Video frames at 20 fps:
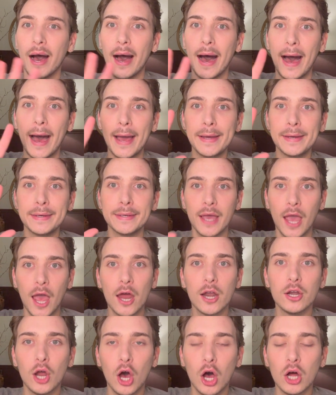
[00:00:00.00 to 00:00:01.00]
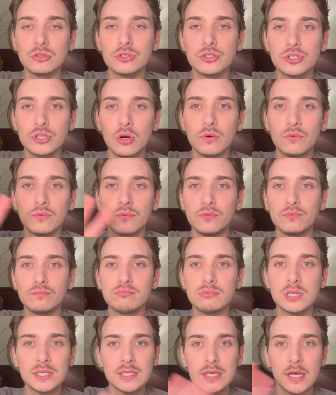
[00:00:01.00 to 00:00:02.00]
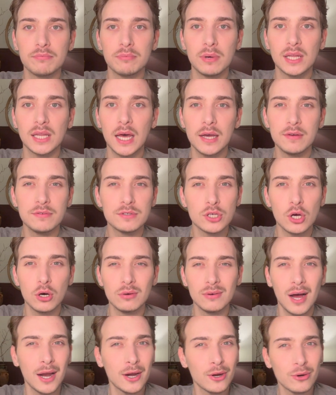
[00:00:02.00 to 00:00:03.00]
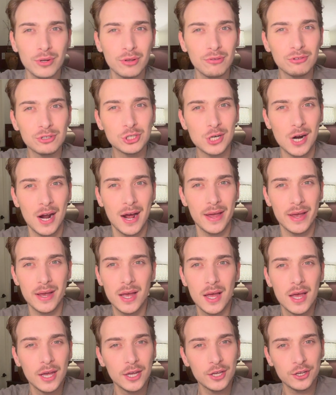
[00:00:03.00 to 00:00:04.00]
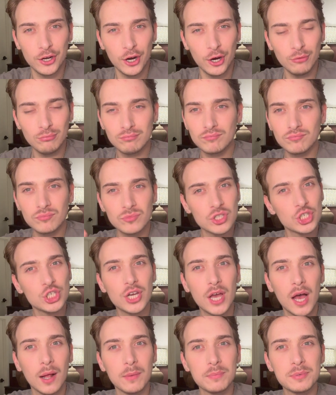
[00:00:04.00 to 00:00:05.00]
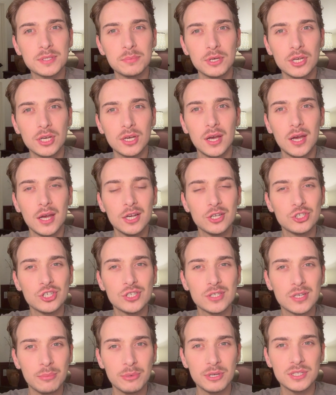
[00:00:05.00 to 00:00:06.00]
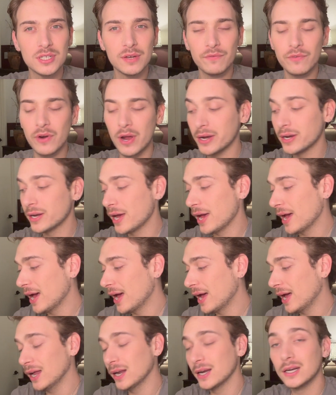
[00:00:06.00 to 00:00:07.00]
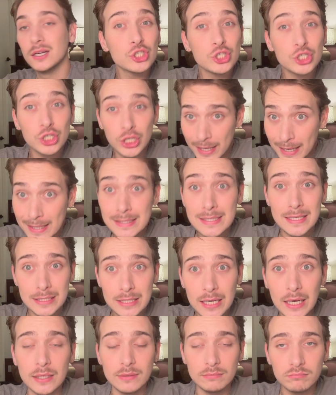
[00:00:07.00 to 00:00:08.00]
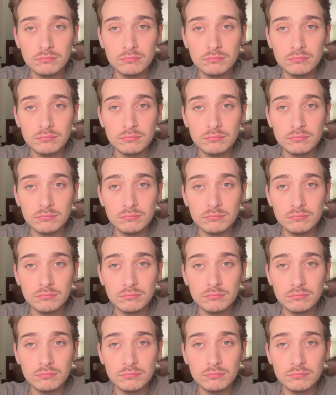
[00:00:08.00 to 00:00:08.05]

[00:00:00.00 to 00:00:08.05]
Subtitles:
I cannot sew to save my life, so I don't even try. You know, she helps me. She's an amazing friend and she gets it done.